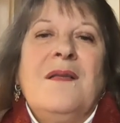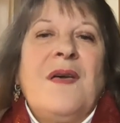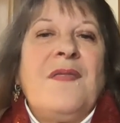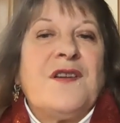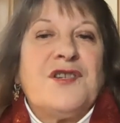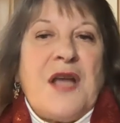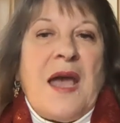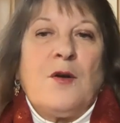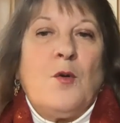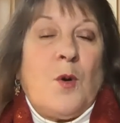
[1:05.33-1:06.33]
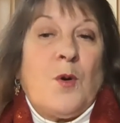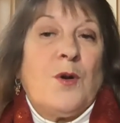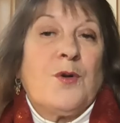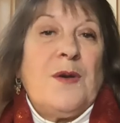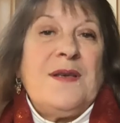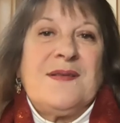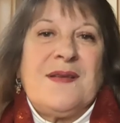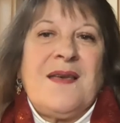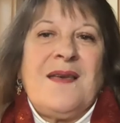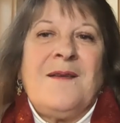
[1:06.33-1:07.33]
than the shadow world we
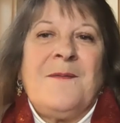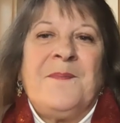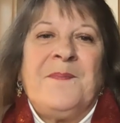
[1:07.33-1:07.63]
see.